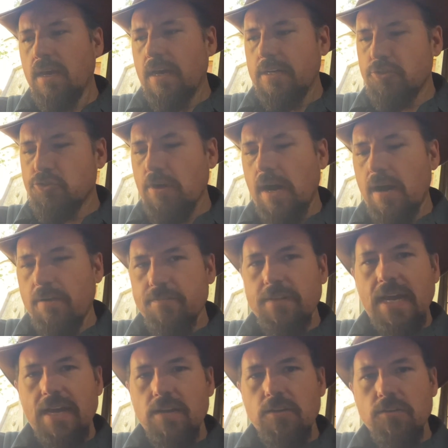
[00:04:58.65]
a trough
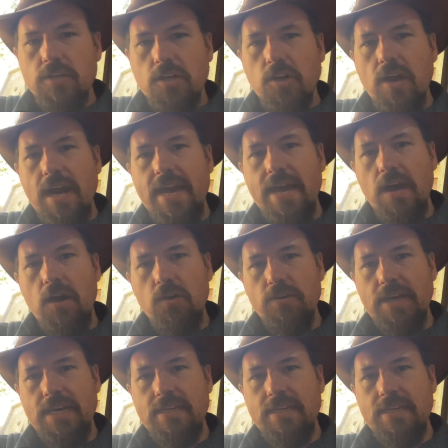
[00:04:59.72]
down on the ground.